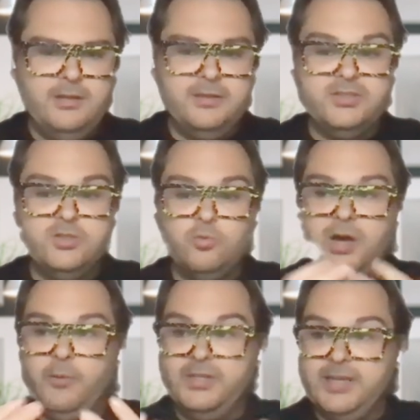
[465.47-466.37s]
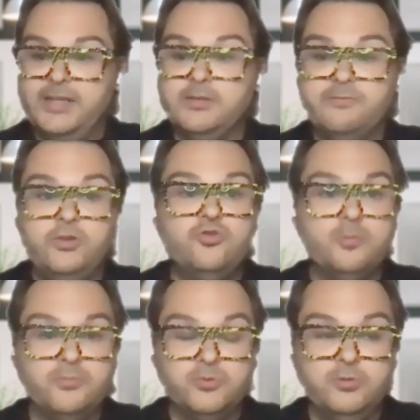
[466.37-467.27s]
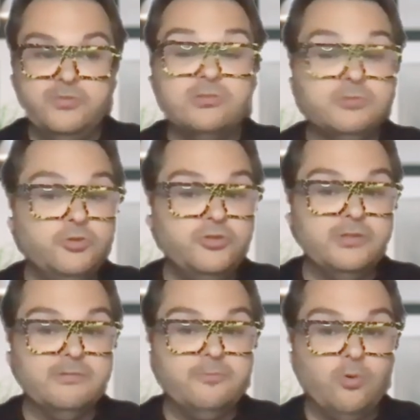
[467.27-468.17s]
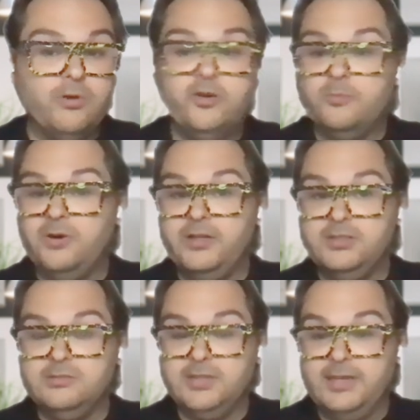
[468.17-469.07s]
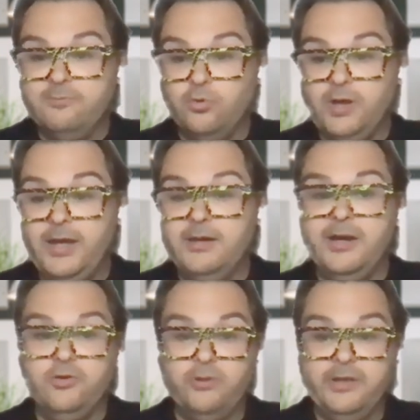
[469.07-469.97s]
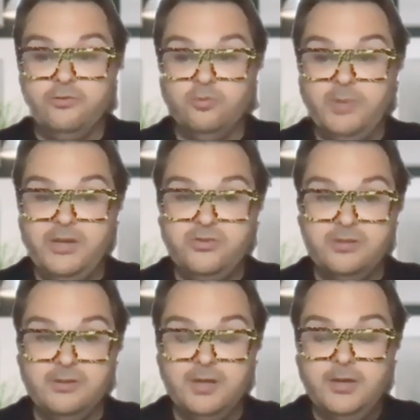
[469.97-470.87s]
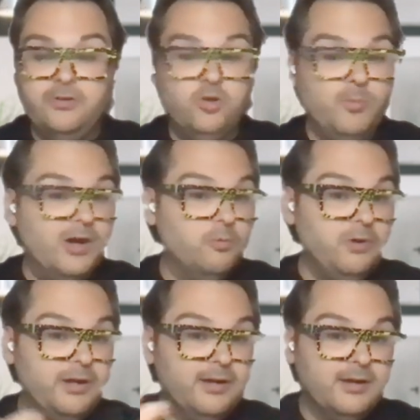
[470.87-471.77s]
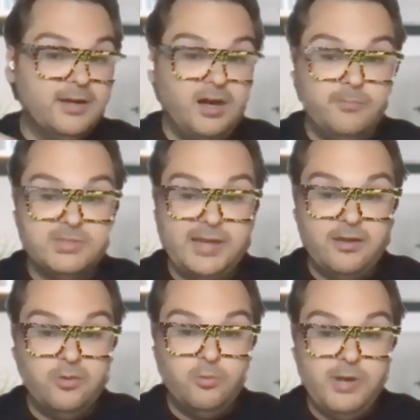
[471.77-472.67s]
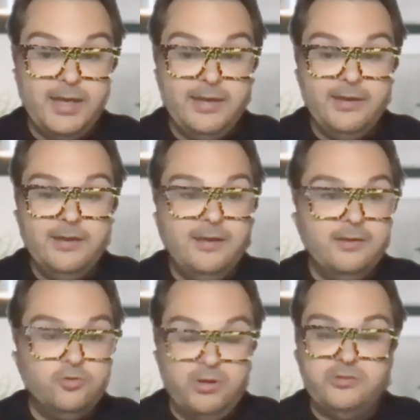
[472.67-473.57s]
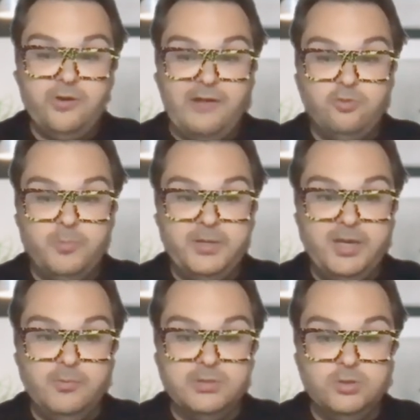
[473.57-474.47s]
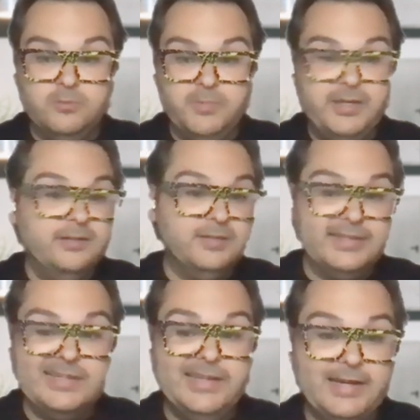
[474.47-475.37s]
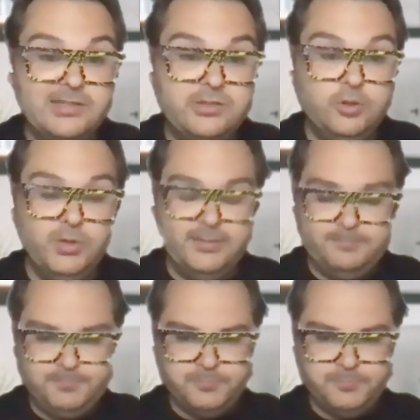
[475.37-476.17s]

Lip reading: This is why we say it's a future-proof solution for enterprises looking for AI transformation. No matter what comes down the way, TrustGraph will be able to immediately connect to it.